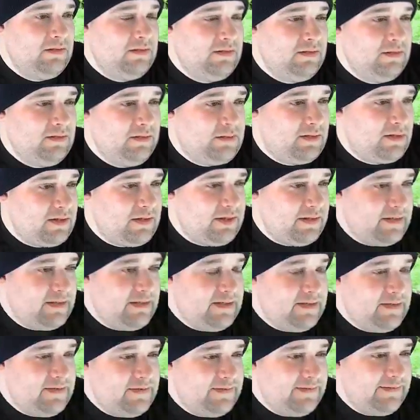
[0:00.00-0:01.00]

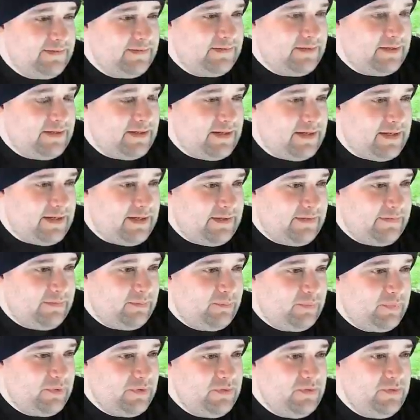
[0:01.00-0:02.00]
Nathan asked,
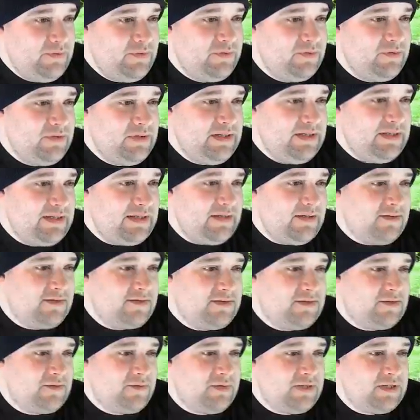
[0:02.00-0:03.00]
blue-green
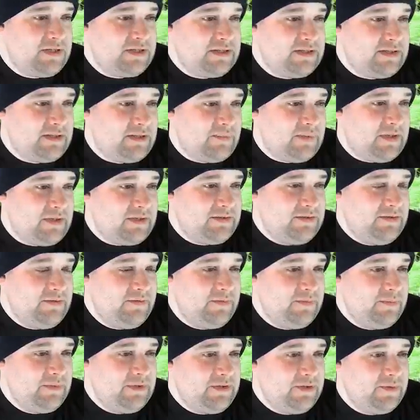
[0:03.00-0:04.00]
algae question. I'm not too
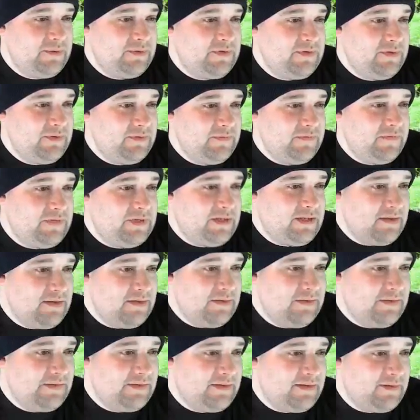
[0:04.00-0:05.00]
familiar with your
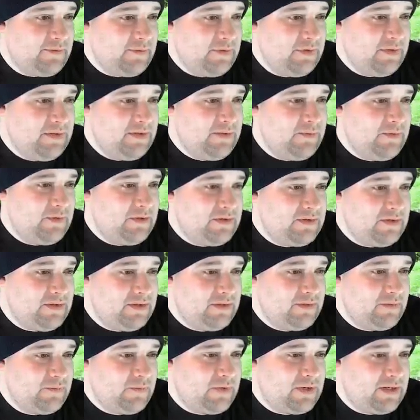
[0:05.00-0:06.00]
videos and really
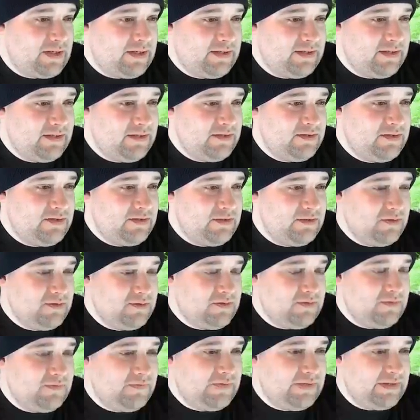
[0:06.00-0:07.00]
wondering what I can do to
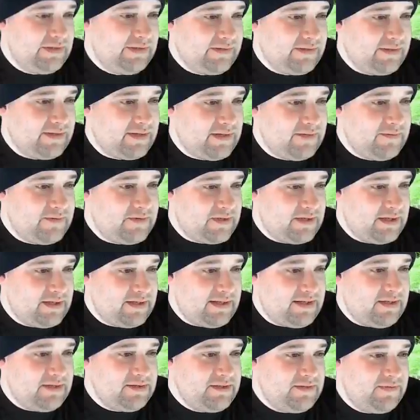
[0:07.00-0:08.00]
fix it. I've tried
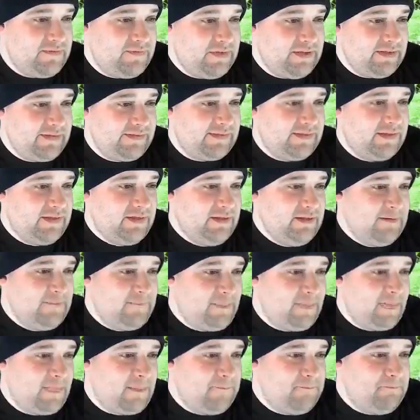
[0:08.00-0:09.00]
Algae Fix,
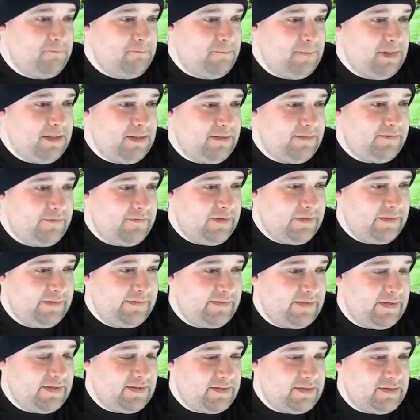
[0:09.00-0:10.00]
Malefix,
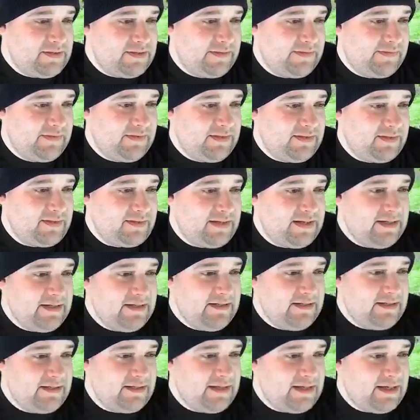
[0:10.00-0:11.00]
and adjusting lighting
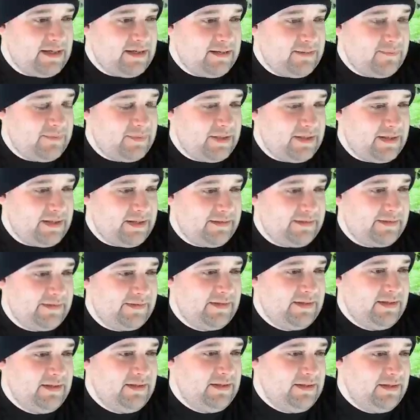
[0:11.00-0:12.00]
and adding plants.
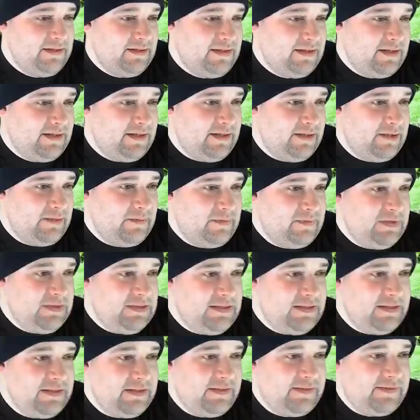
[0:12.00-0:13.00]
Help needed.